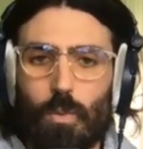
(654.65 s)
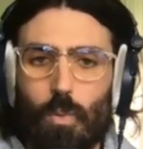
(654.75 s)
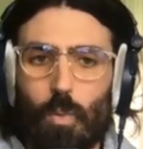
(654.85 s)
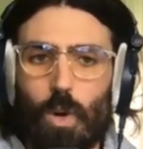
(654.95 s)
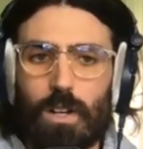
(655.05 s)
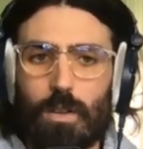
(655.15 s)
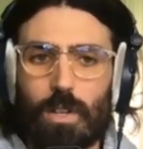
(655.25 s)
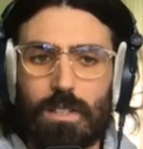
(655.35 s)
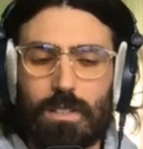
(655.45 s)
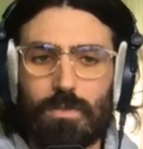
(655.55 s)
what
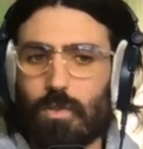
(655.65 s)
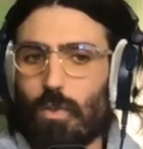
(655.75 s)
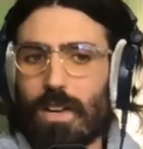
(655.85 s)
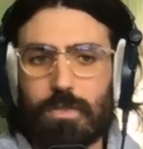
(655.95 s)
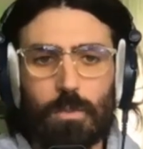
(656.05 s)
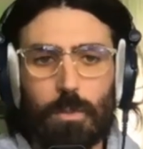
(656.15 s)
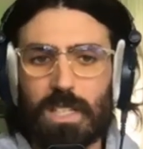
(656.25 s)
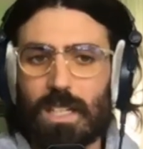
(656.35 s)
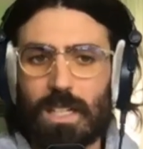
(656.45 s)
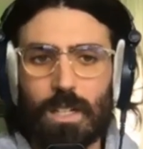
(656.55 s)
is it right from the
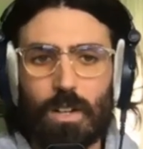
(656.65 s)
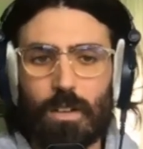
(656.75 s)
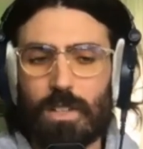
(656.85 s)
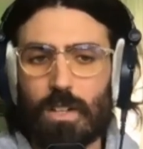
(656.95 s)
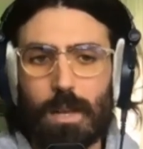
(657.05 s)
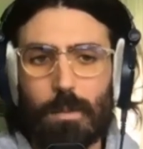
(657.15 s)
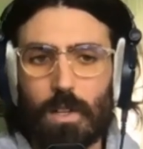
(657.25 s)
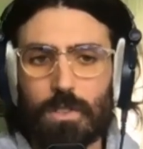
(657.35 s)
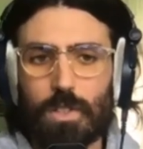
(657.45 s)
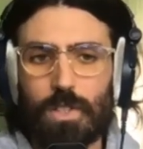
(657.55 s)
beginning of their M
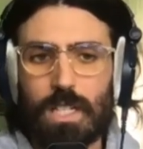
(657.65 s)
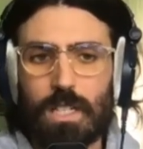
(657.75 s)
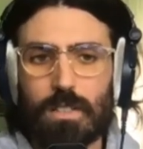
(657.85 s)
L journey?